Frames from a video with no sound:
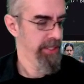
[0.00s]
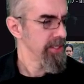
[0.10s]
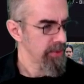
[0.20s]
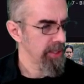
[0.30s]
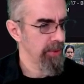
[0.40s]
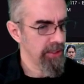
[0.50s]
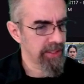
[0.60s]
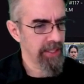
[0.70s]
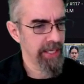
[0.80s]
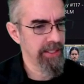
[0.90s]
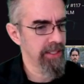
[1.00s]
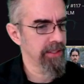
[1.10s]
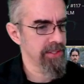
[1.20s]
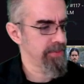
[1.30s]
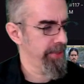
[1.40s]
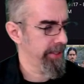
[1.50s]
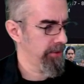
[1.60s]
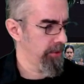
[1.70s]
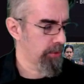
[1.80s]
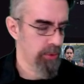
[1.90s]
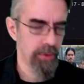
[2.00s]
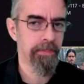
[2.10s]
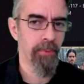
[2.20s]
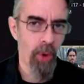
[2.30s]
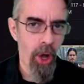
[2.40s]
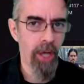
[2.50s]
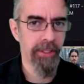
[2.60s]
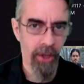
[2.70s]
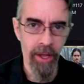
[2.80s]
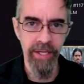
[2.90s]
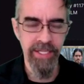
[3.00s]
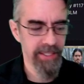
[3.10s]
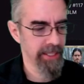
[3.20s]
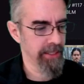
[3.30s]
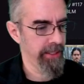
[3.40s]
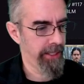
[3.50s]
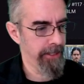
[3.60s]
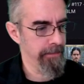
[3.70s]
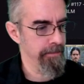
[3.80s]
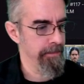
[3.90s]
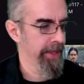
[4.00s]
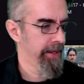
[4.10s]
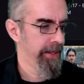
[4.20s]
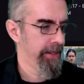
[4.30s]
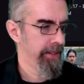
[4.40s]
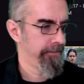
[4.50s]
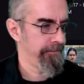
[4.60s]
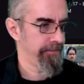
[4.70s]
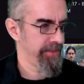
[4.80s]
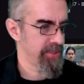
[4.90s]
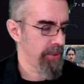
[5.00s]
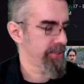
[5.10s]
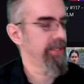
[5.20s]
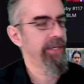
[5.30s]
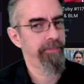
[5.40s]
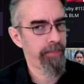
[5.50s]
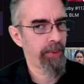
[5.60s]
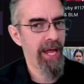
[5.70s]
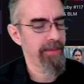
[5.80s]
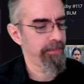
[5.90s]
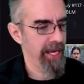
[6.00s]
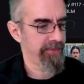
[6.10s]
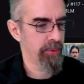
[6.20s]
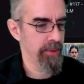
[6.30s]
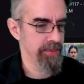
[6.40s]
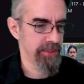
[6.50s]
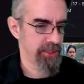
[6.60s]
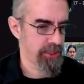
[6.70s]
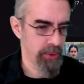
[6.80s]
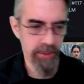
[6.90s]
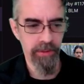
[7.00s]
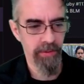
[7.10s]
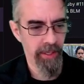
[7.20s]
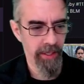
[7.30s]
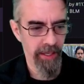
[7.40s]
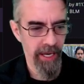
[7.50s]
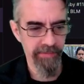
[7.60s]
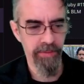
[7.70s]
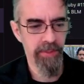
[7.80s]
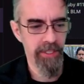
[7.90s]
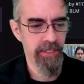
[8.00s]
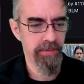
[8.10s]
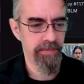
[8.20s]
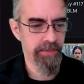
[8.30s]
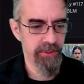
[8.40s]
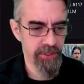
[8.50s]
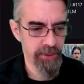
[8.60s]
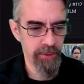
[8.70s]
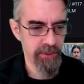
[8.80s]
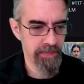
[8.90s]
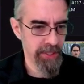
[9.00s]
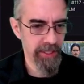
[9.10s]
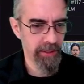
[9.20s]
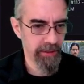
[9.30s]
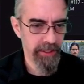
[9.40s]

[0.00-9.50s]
So anyway, you get the idea. There's some good broad content. These alternative platforms shouldn't ever be construed as being,